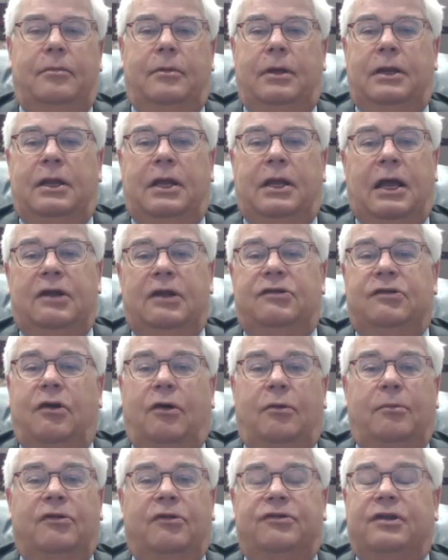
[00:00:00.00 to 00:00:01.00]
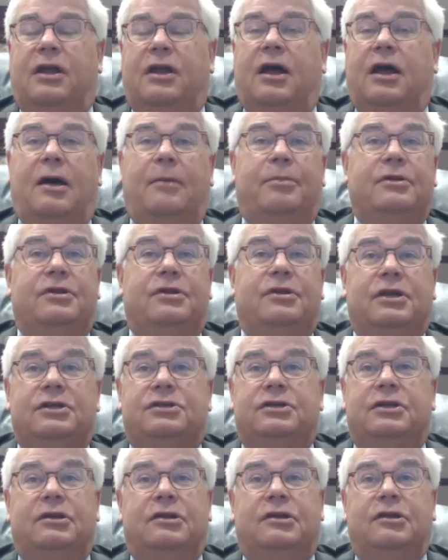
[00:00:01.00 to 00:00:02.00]
engaged in almost a
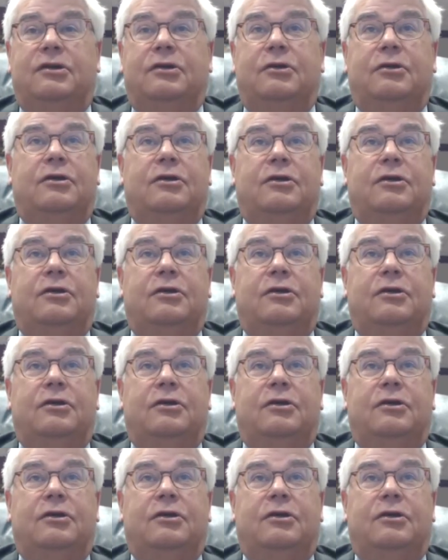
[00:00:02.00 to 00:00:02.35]
competition to who